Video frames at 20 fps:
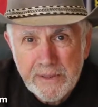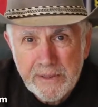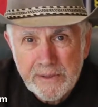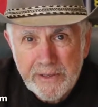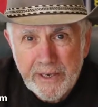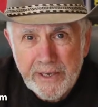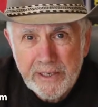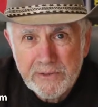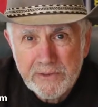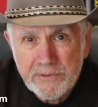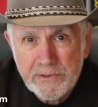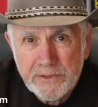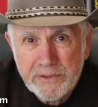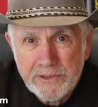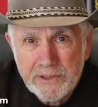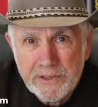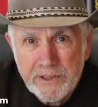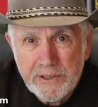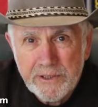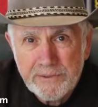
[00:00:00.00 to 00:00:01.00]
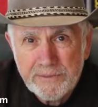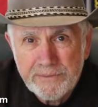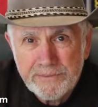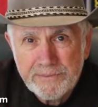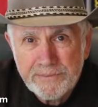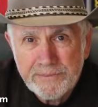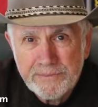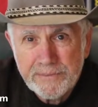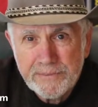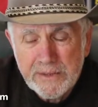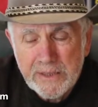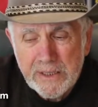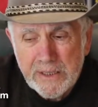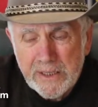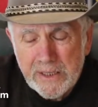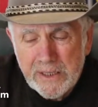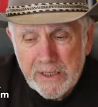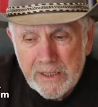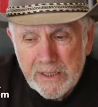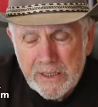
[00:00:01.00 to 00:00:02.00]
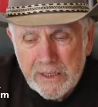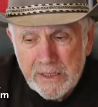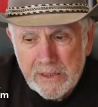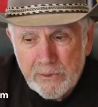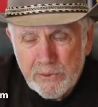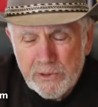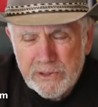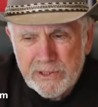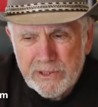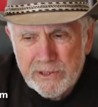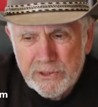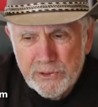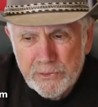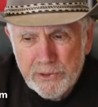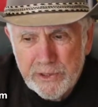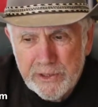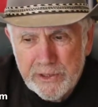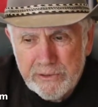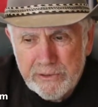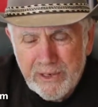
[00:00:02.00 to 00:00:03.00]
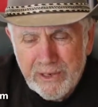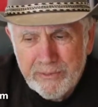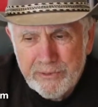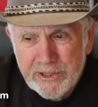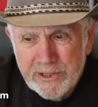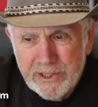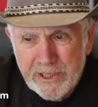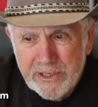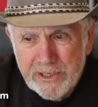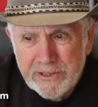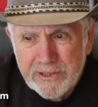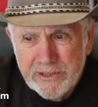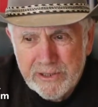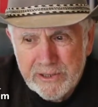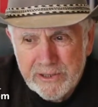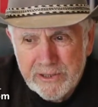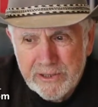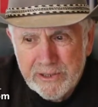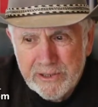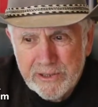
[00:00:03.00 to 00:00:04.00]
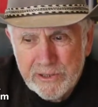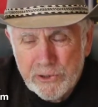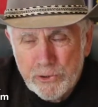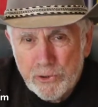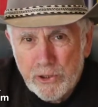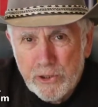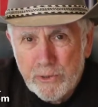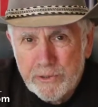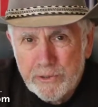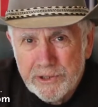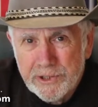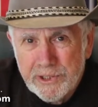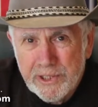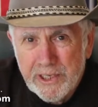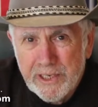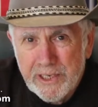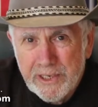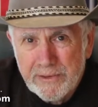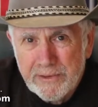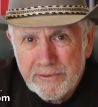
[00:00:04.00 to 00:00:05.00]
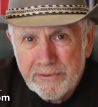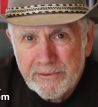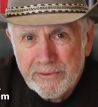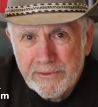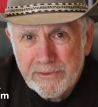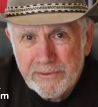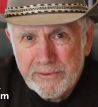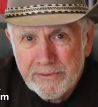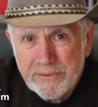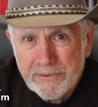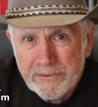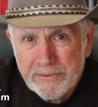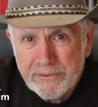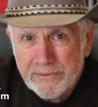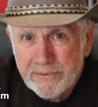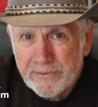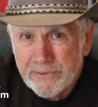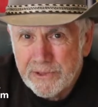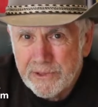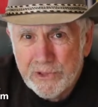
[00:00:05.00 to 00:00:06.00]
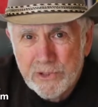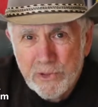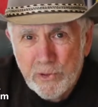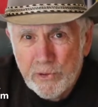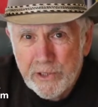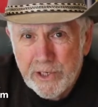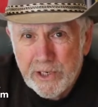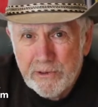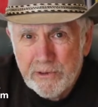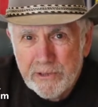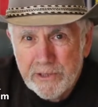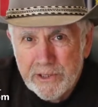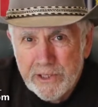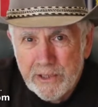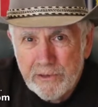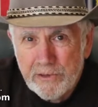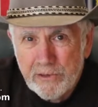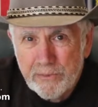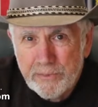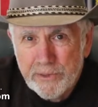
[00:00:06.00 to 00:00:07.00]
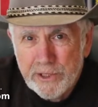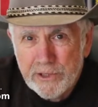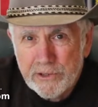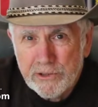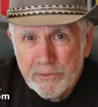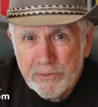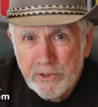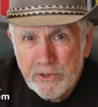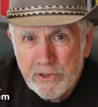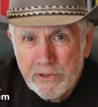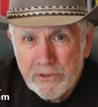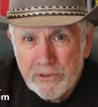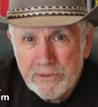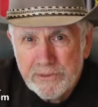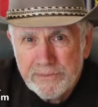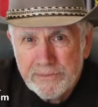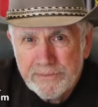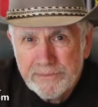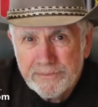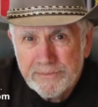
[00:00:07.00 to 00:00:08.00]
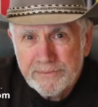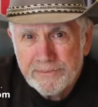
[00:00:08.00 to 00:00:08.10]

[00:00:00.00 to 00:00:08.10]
Thanks for listening. What this really dramatizes is enjoy what you have. There's no guarantee there'll be a tomorrow.